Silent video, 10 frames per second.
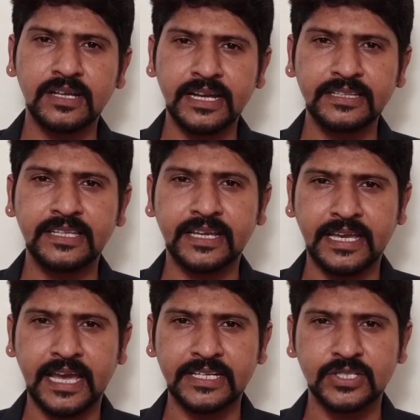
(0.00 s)
let the
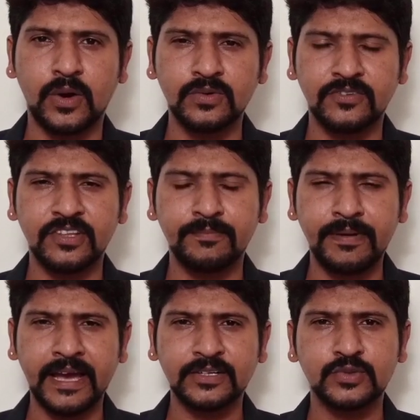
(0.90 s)
cat out of the
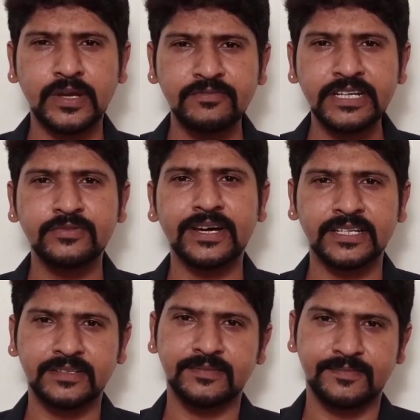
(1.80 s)
bag to
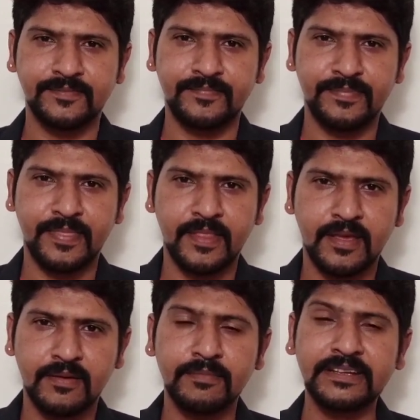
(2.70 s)
everyone.
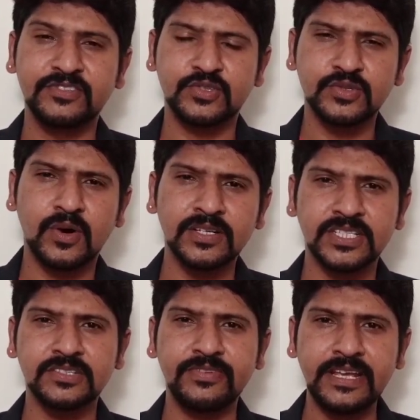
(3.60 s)
Means do
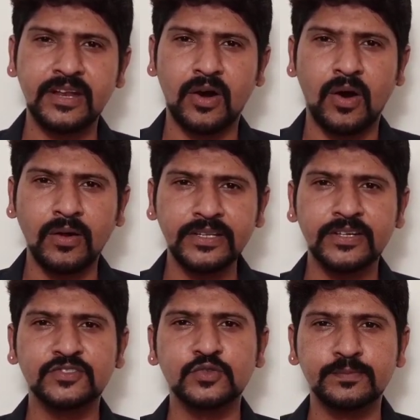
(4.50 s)
not reveal all
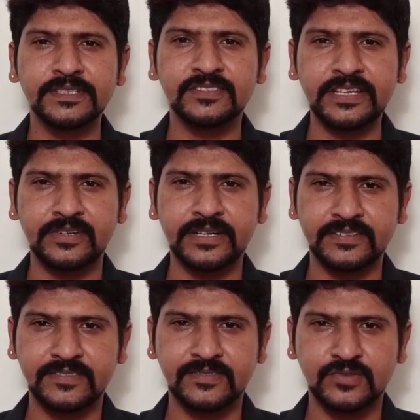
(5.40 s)
your super
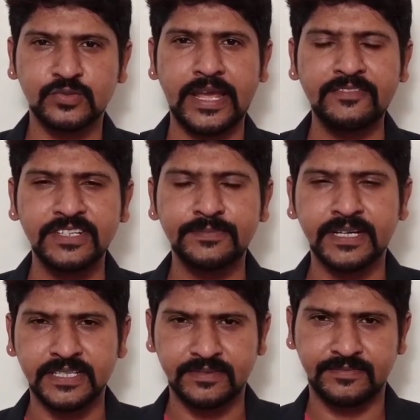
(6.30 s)
secrets to
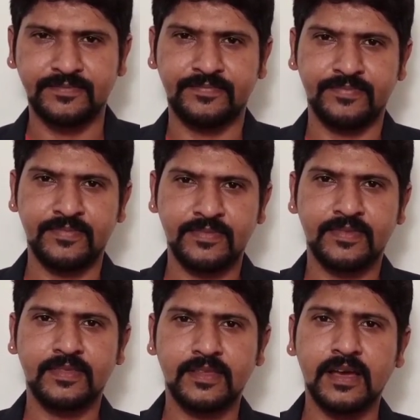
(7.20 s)
everybody
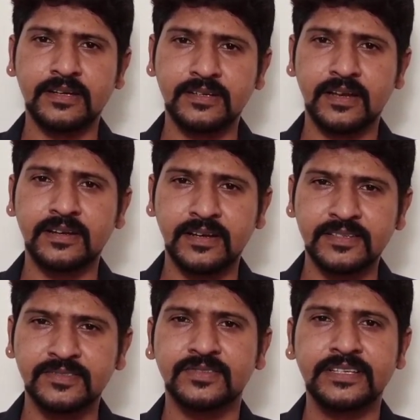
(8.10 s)
until
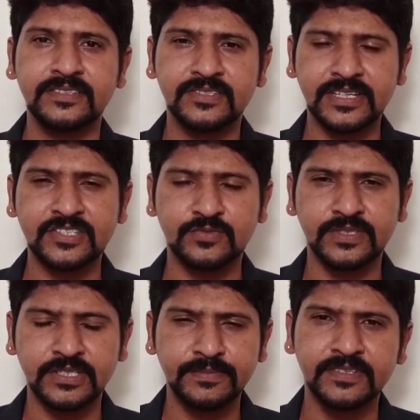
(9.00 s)
unless he's a
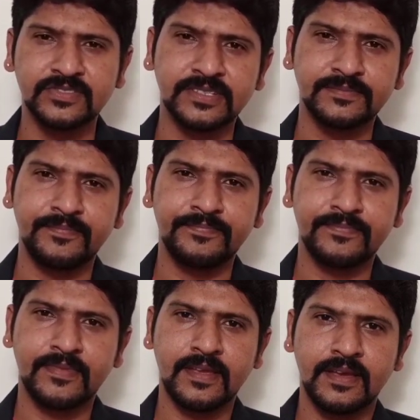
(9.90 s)
trustworthy person.
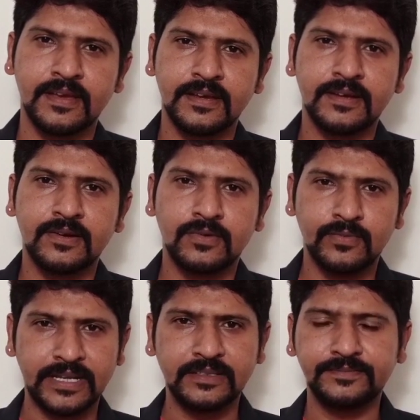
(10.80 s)

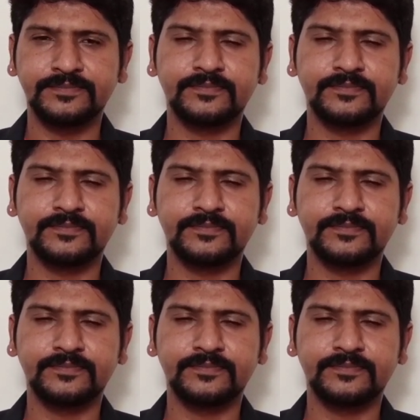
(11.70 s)
Well,